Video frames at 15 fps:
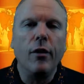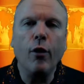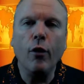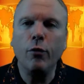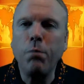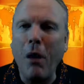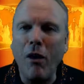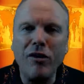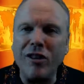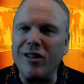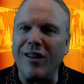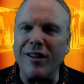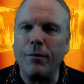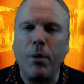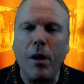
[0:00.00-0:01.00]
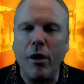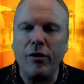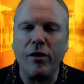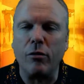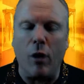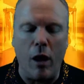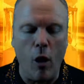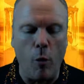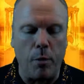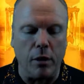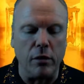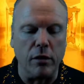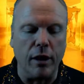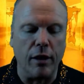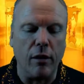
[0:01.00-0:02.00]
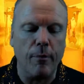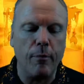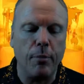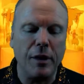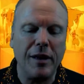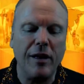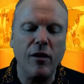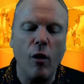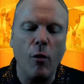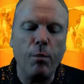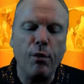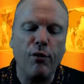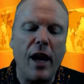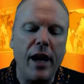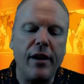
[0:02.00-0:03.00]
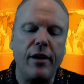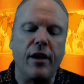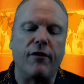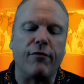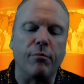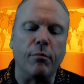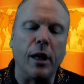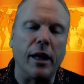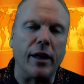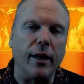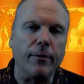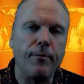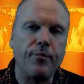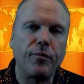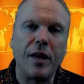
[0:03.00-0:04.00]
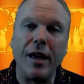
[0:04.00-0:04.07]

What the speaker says: Those policies will help a little, but they don't provide enough money,